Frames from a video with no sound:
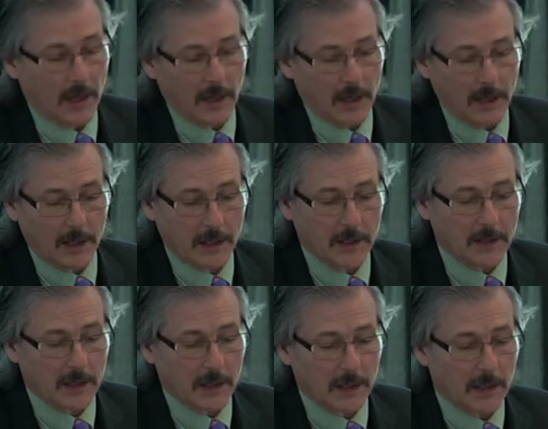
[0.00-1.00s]
Uh,
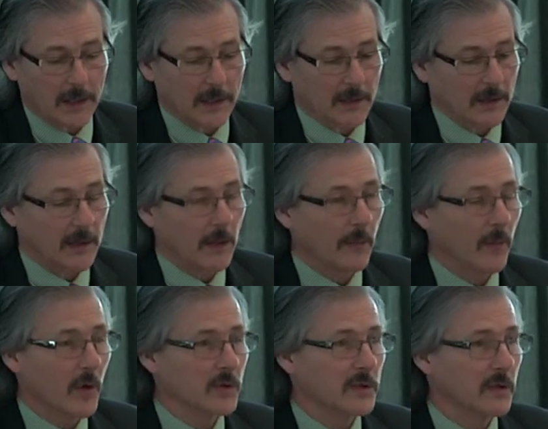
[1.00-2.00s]
the, uh,
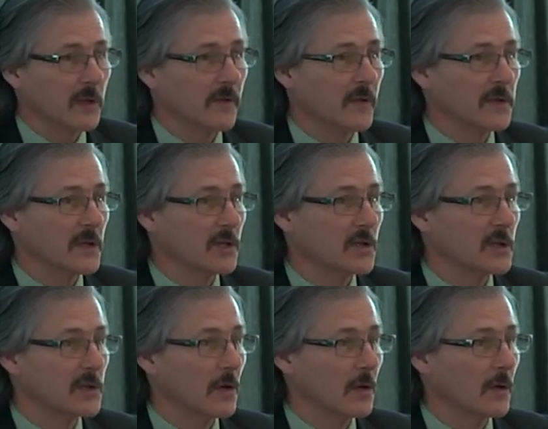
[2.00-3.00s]
most of the
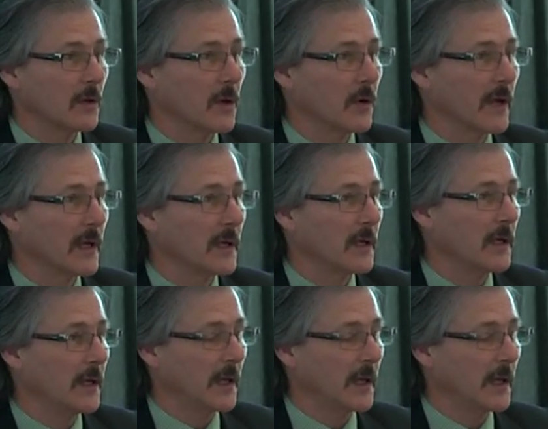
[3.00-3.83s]
physicians are located